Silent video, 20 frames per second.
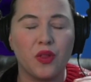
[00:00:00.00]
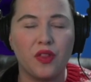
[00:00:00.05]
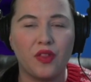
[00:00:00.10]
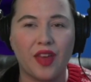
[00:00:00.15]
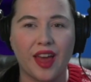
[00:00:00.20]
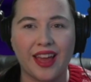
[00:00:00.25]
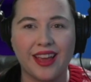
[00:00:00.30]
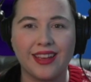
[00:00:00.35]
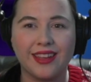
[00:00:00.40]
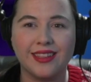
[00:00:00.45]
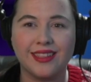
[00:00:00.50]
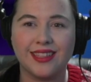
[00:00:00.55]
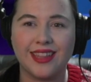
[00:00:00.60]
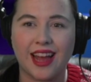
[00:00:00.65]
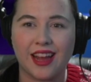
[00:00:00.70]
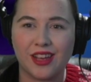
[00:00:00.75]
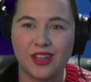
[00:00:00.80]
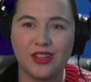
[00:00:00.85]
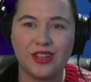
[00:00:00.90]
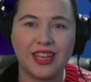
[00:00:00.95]
things
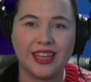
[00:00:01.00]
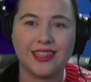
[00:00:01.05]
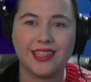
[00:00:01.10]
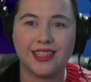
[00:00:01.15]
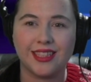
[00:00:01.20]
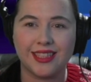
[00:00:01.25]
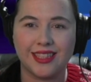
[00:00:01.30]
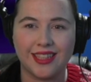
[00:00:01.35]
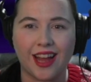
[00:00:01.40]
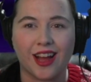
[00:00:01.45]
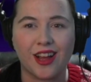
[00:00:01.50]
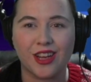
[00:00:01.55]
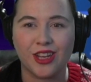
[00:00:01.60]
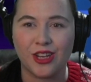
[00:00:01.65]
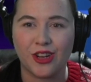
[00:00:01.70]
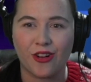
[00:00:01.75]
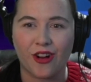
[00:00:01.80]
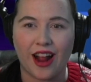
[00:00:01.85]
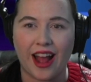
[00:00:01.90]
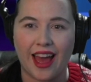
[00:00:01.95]
that could get stuck
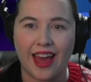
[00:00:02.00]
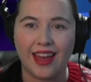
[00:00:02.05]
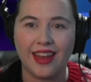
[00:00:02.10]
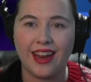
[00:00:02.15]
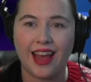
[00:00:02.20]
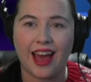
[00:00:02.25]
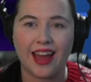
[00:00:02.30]
in your head